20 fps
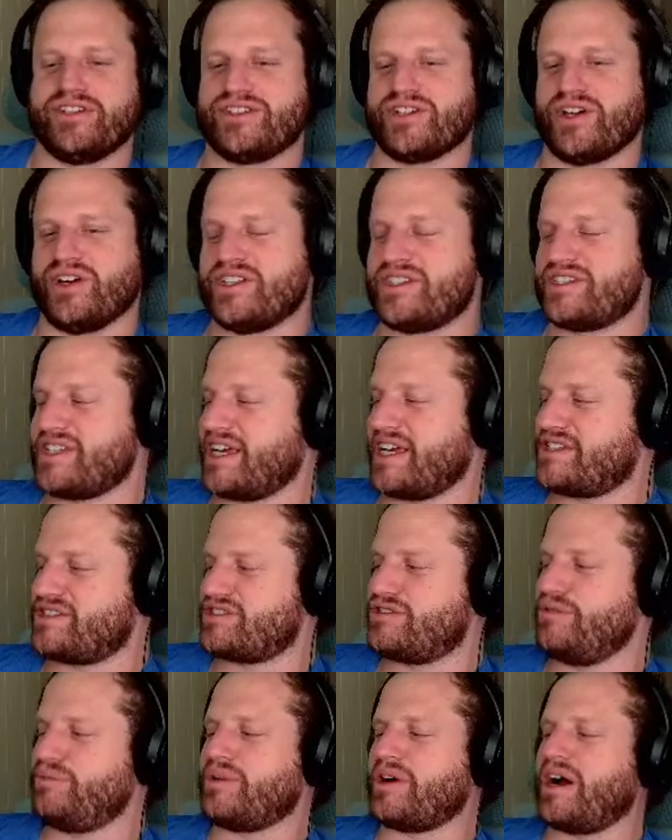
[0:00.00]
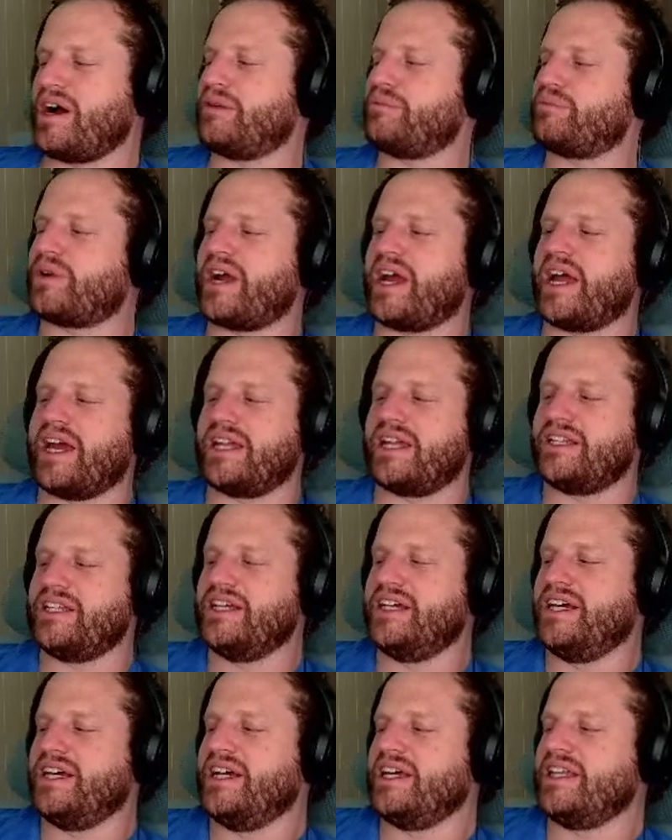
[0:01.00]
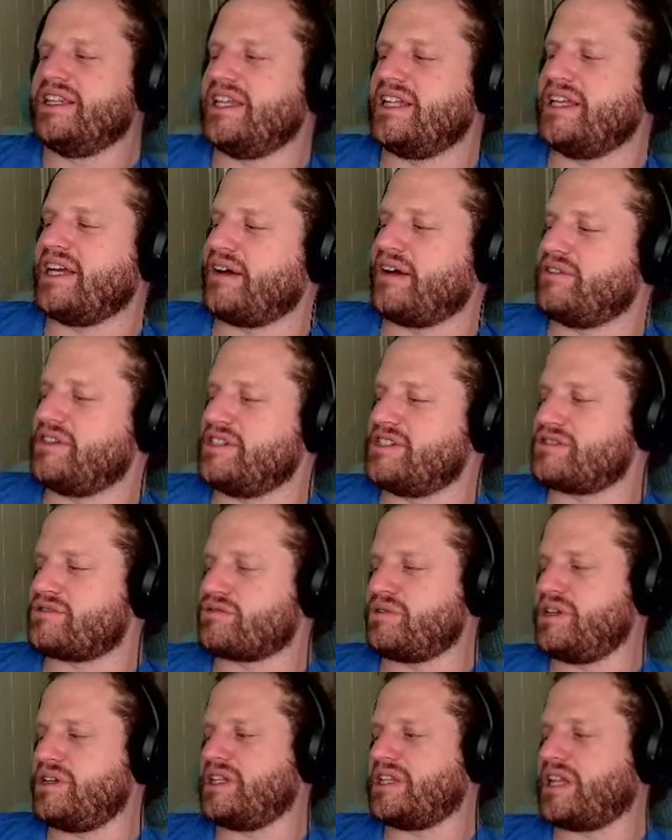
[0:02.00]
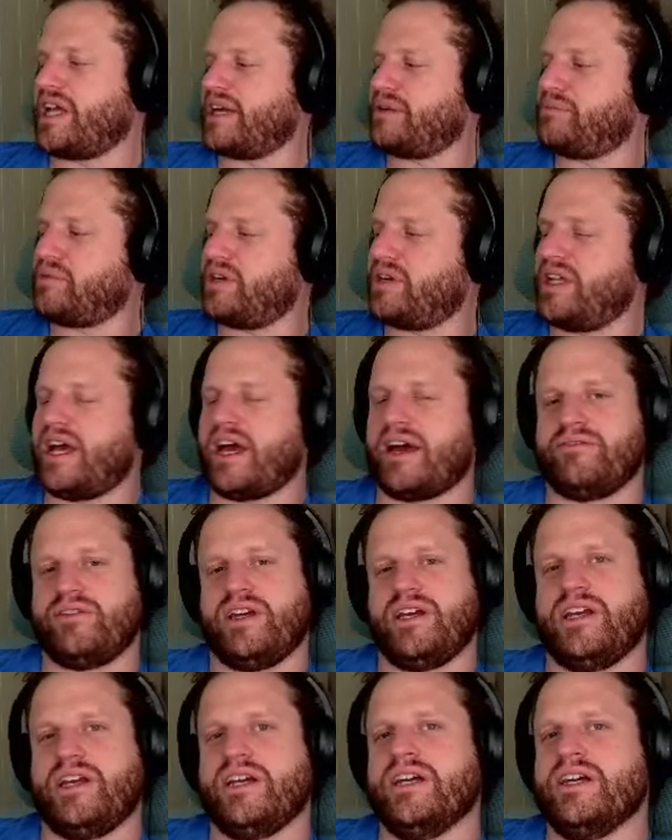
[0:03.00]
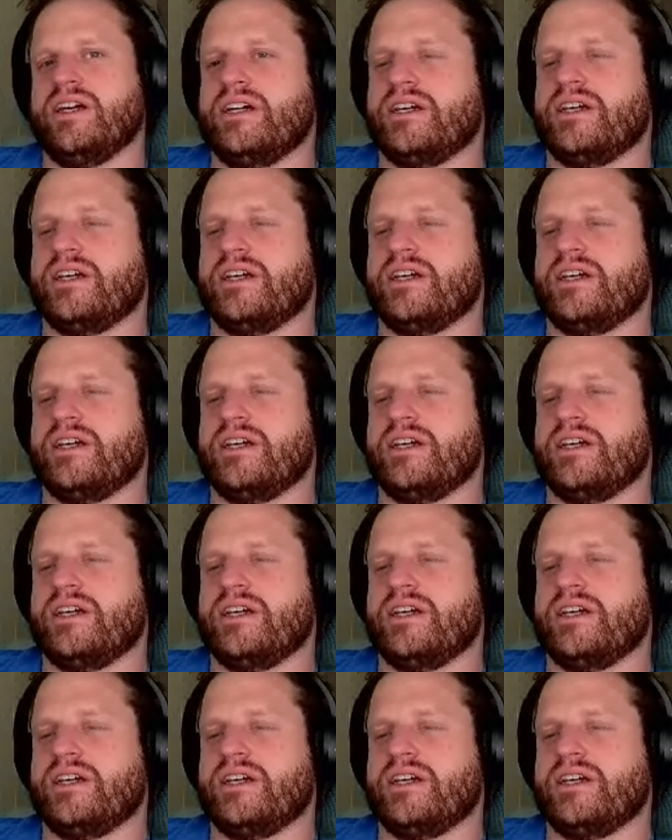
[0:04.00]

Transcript: So it's like super on brand that you have these 3 like pretty heavy,